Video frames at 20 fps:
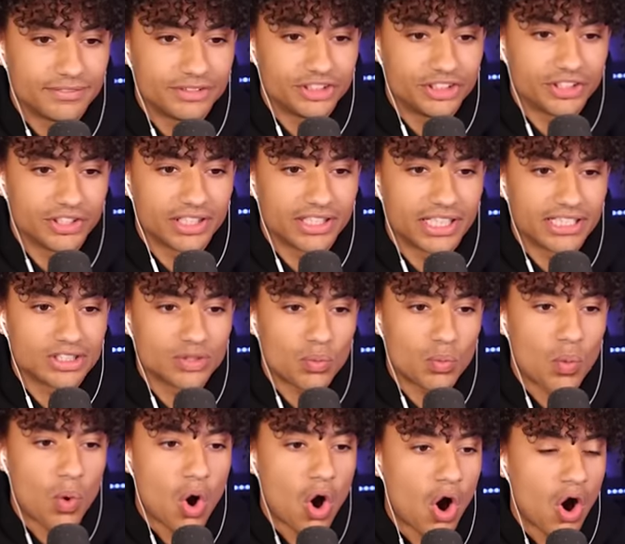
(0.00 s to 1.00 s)
Jilda, that's a
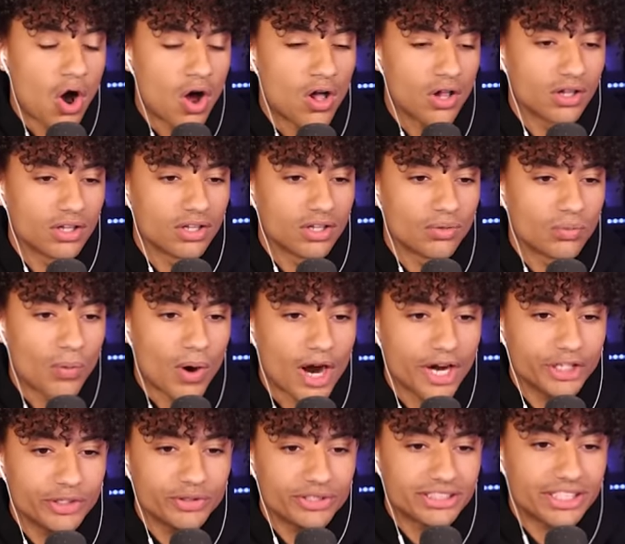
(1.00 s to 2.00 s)
wall. Why
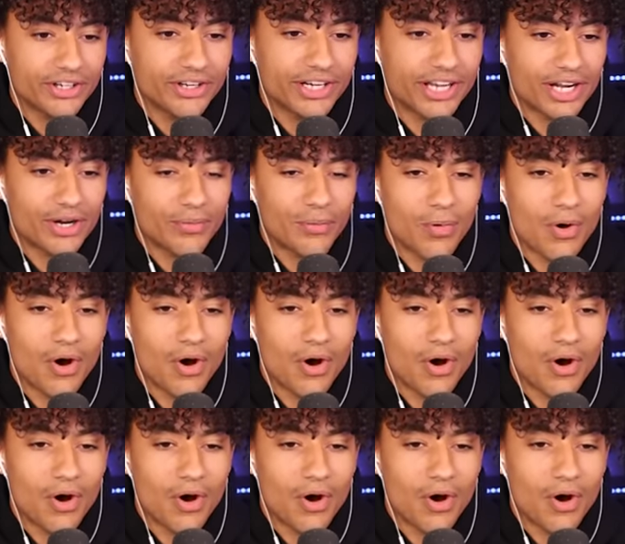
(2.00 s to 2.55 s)
are you staring at a